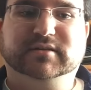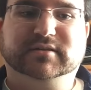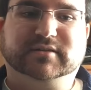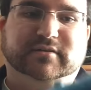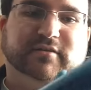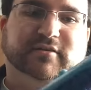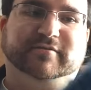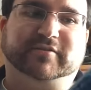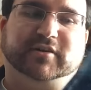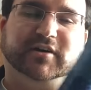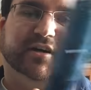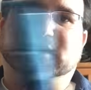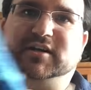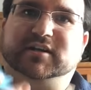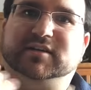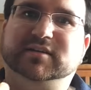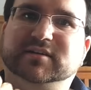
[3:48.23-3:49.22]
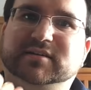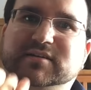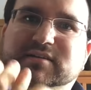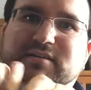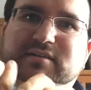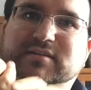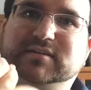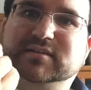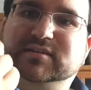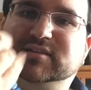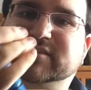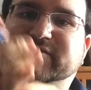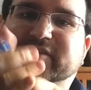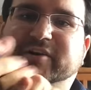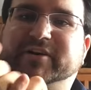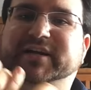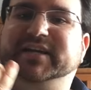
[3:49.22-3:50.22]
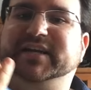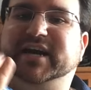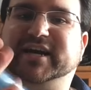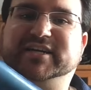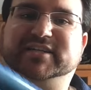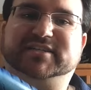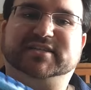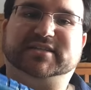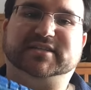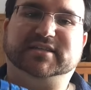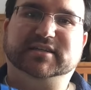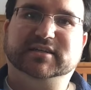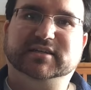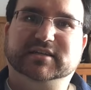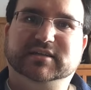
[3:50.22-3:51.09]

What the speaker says: So overall, it's a very nice